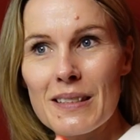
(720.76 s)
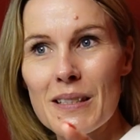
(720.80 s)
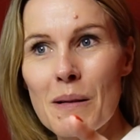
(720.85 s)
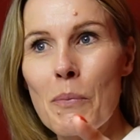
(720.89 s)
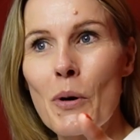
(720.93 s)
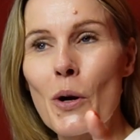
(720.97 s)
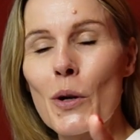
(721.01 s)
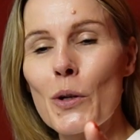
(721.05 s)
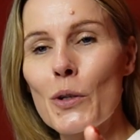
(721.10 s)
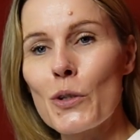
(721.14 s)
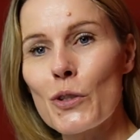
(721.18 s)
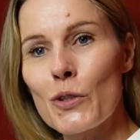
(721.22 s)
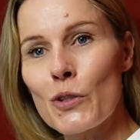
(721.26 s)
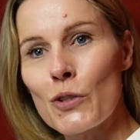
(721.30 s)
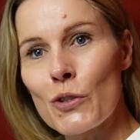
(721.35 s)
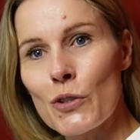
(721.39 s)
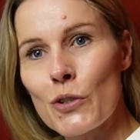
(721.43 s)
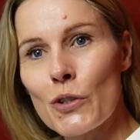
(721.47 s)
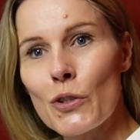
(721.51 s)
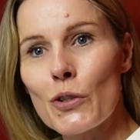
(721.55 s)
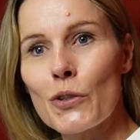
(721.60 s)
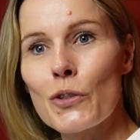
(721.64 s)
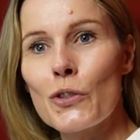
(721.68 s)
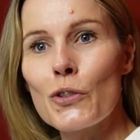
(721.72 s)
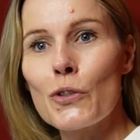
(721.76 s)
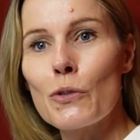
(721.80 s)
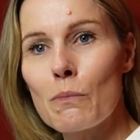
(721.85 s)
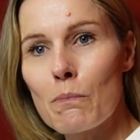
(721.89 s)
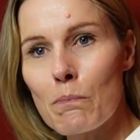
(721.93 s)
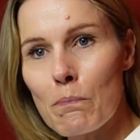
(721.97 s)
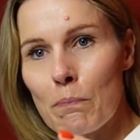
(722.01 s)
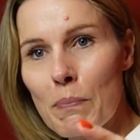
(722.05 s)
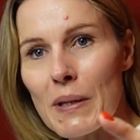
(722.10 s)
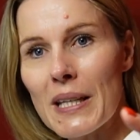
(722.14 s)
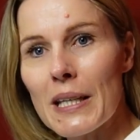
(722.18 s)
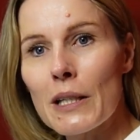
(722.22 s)
about you
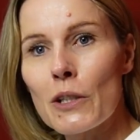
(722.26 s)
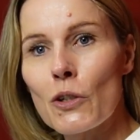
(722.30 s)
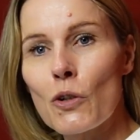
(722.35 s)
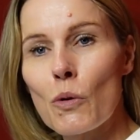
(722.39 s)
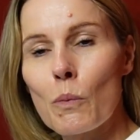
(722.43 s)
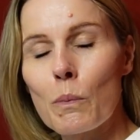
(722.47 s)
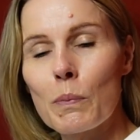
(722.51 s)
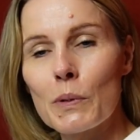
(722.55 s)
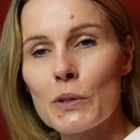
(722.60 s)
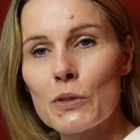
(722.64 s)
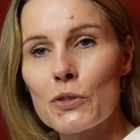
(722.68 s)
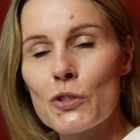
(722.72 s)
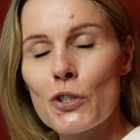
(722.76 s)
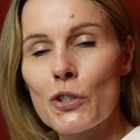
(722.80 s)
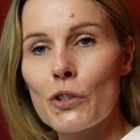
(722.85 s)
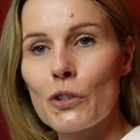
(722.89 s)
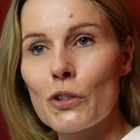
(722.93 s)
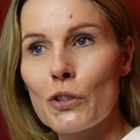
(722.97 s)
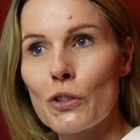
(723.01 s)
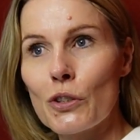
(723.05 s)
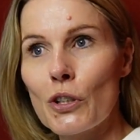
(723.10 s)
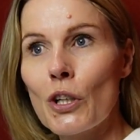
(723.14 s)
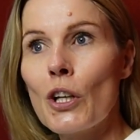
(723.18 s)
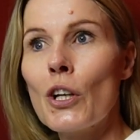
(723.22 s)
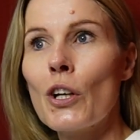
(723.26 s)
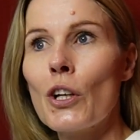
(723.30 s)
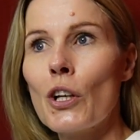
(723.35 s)
being open to